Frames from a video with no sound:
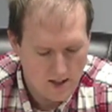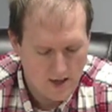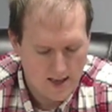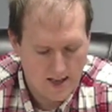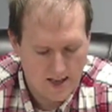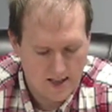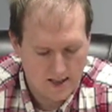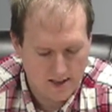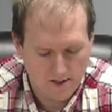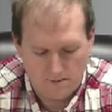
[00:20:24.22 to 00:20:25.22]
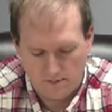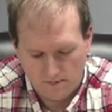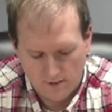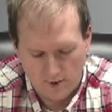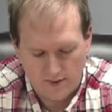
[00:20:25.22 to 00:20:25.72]
And then
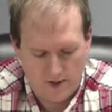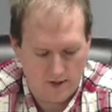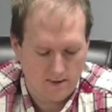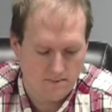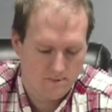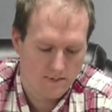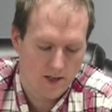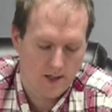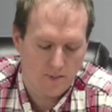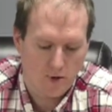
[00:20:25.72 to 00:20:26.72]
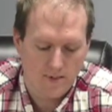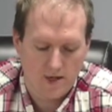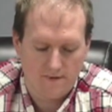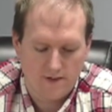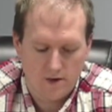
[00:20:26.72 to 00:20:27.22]
there was an appointment in
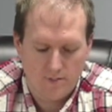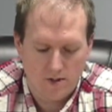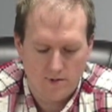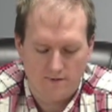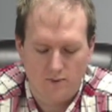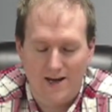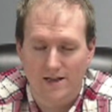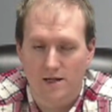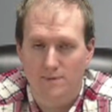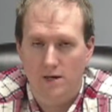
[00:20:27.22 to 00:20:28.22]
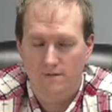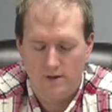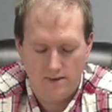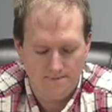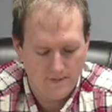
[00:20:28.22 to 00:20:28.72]
the fire department of Riley
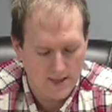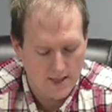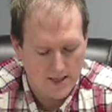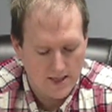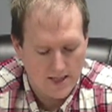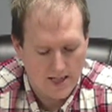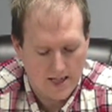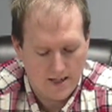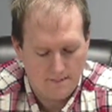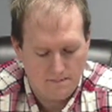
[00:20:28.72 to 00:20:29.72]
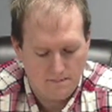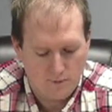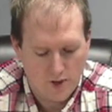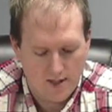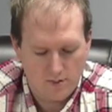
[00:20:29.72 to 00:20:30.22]
Melville
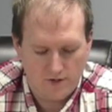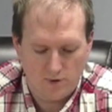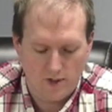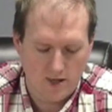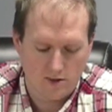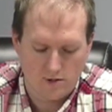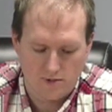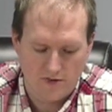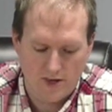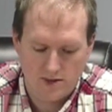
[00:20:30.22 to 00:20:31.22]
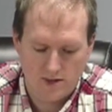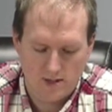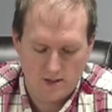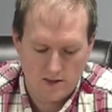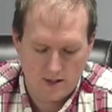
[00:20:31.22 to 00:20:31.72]
prior to us going into closed
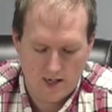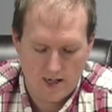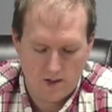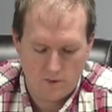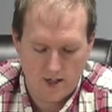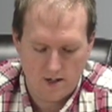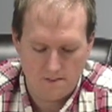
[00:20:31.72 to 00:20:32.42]
session, where